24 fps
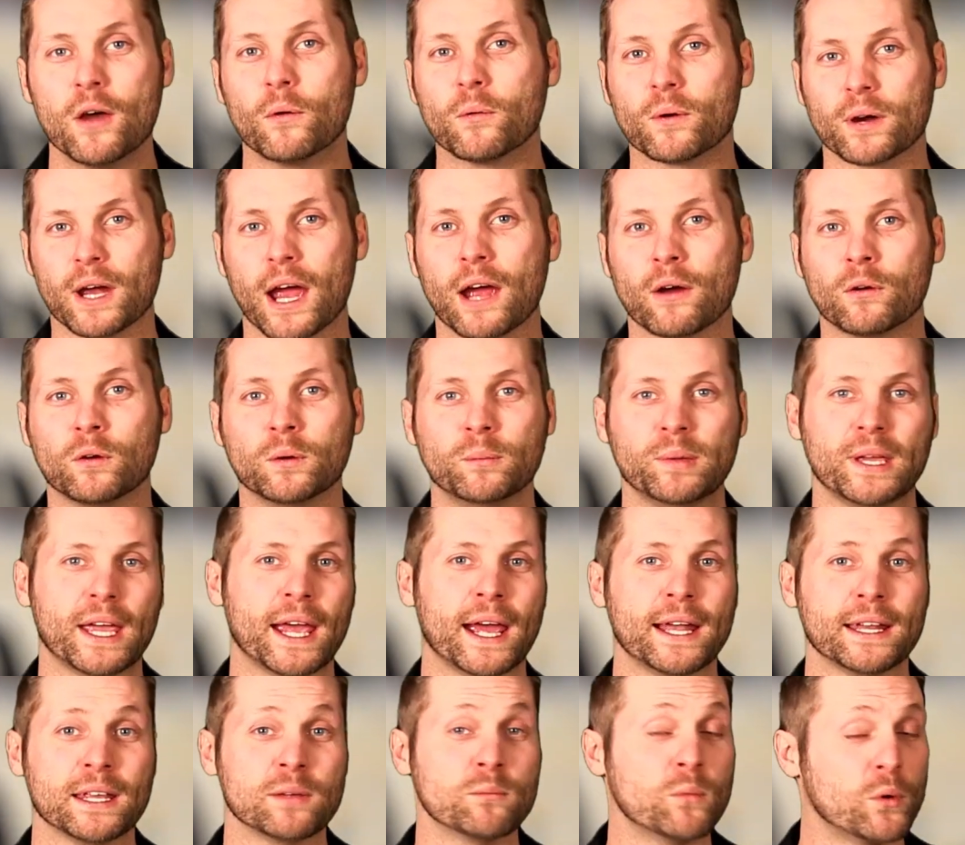where I will be
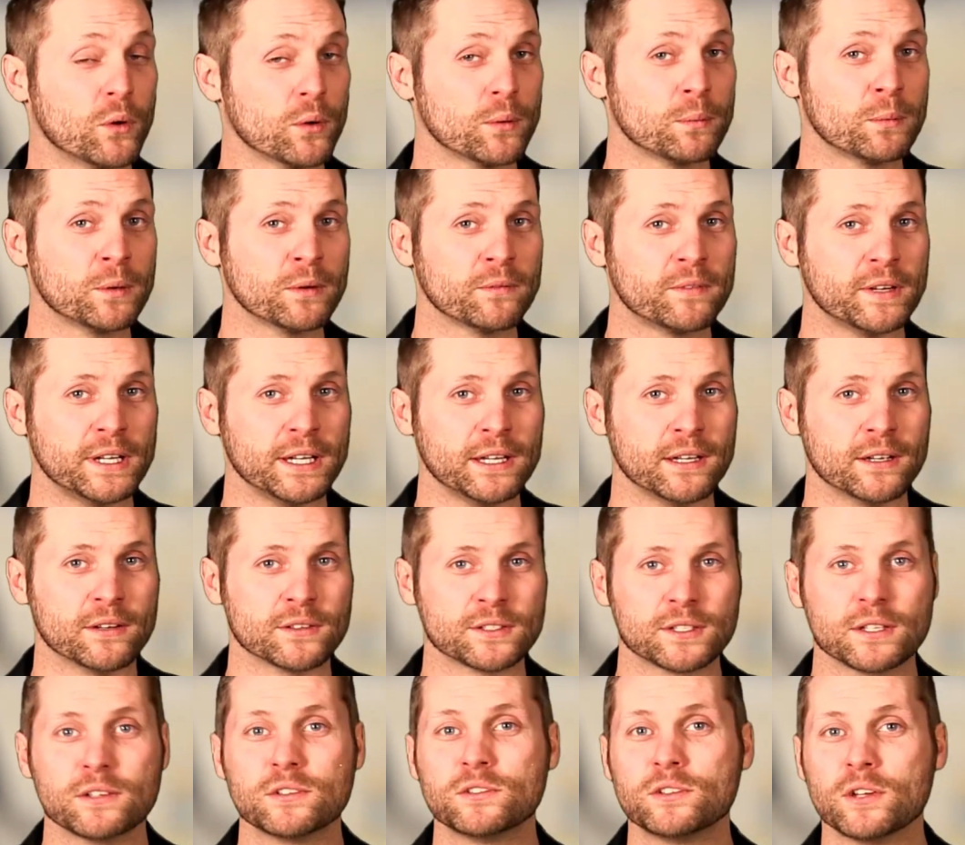adding more and more
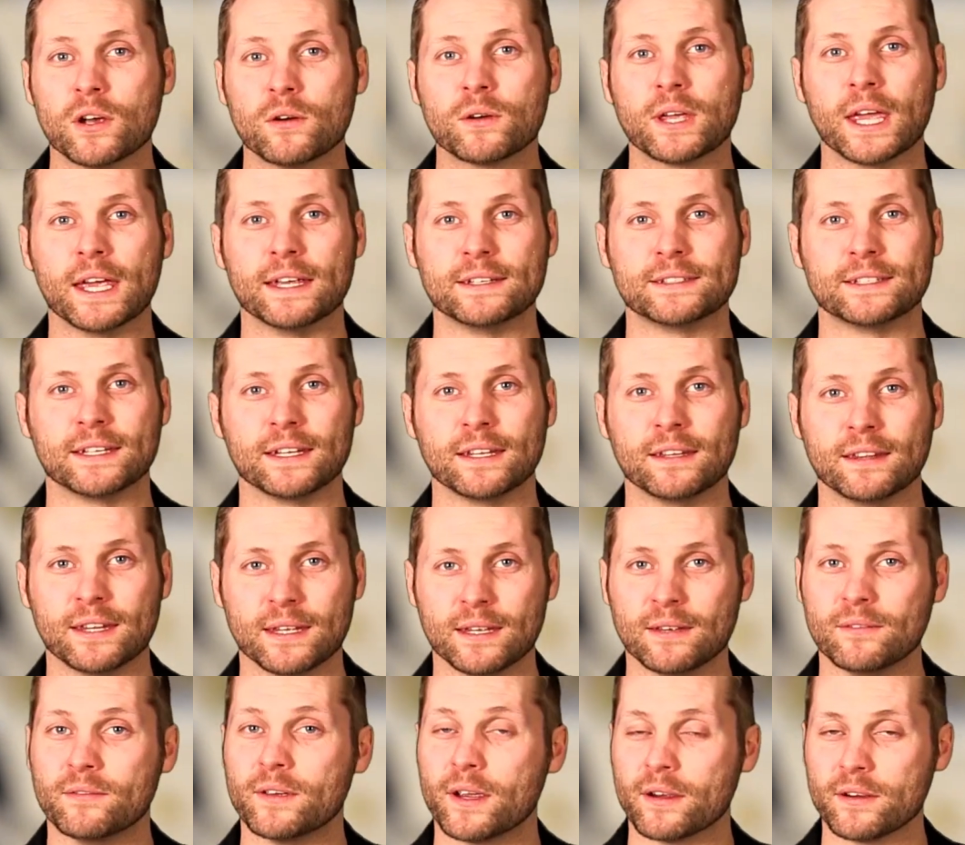videos showcasing
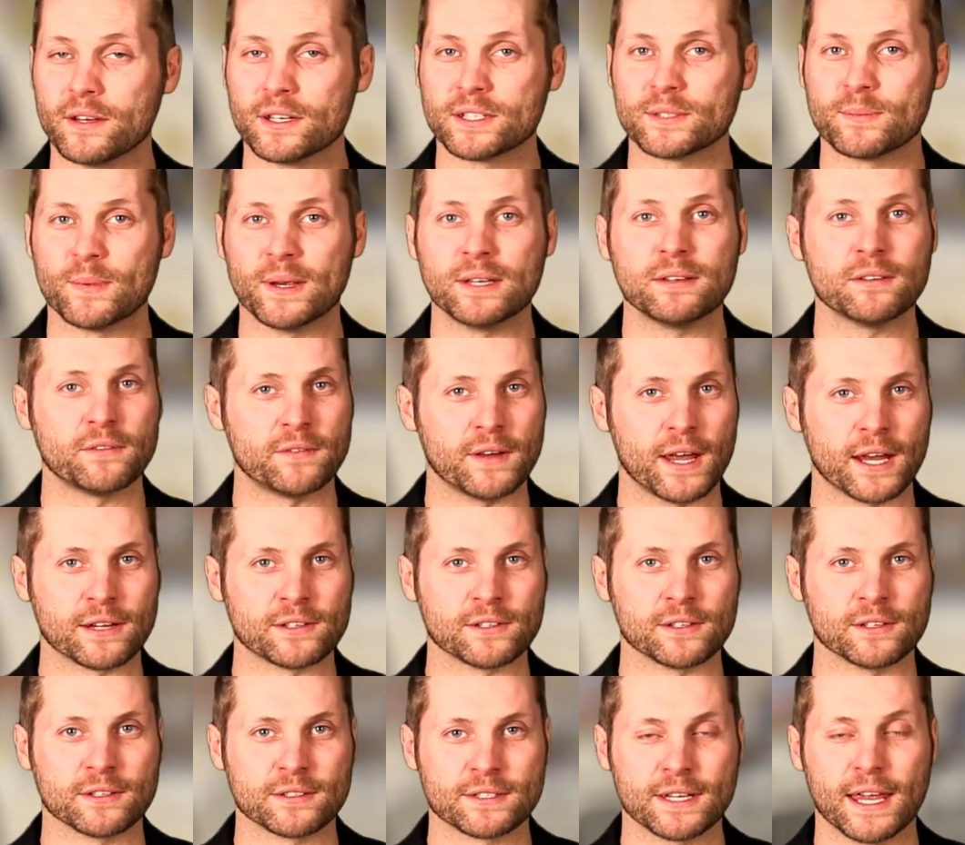the various
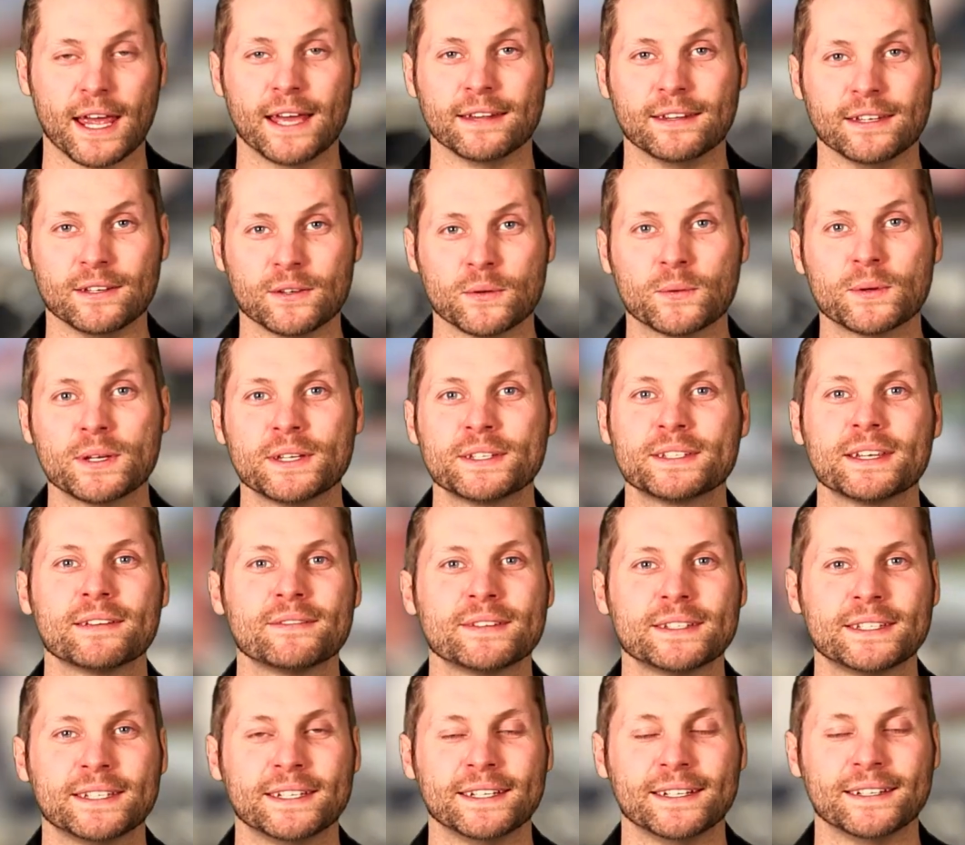manufacturers at the
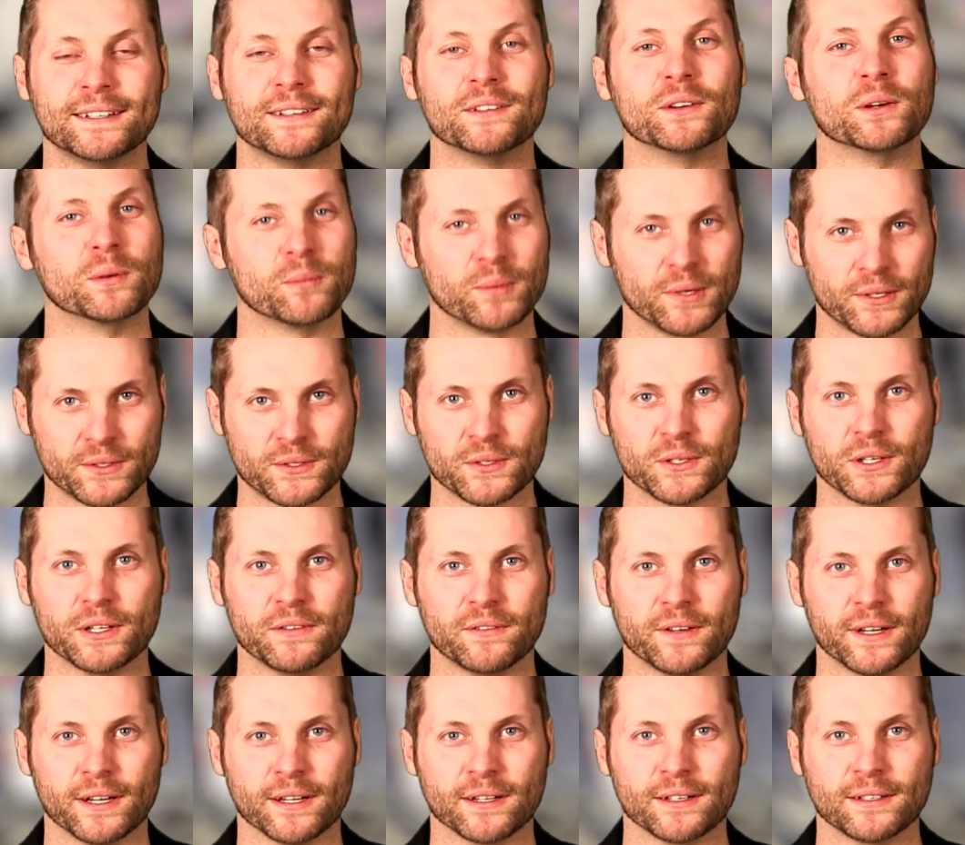2017 Nuremberg Toy
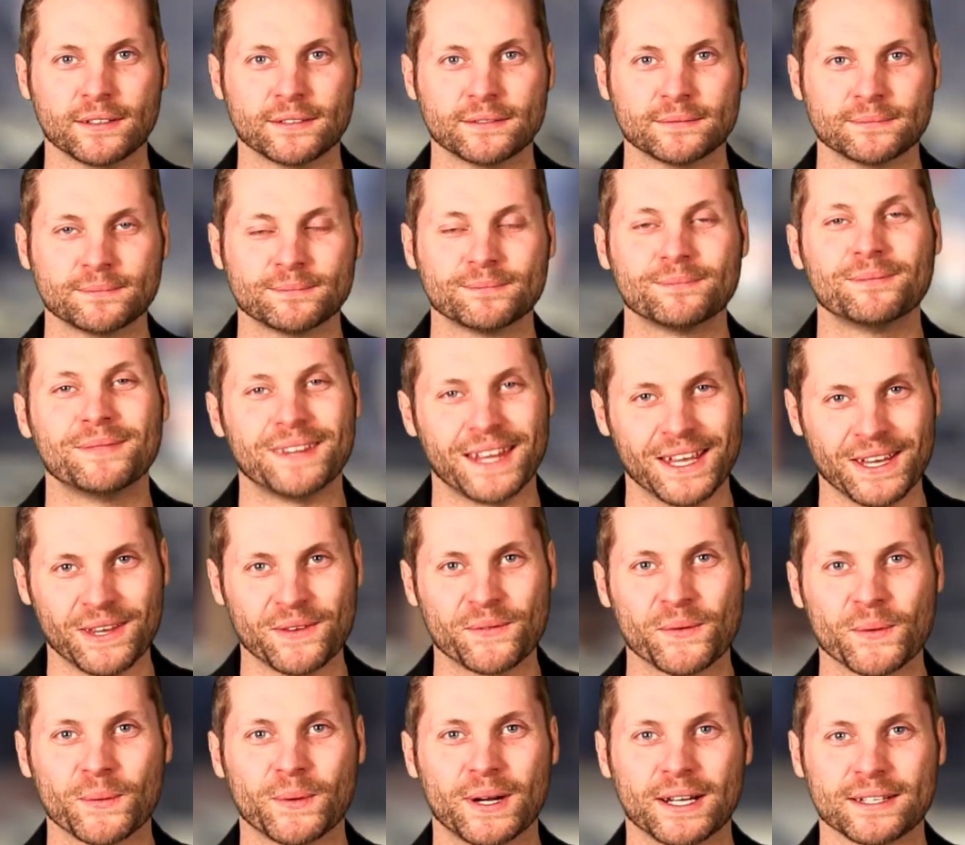Fair. Thank
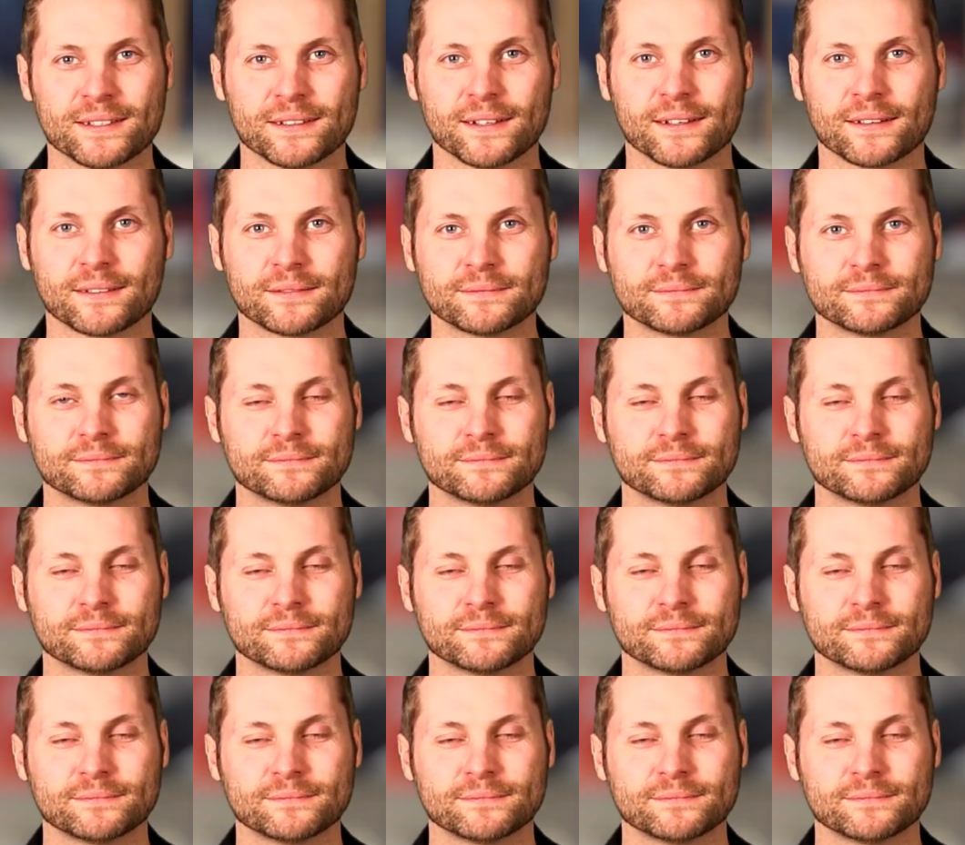you for watching.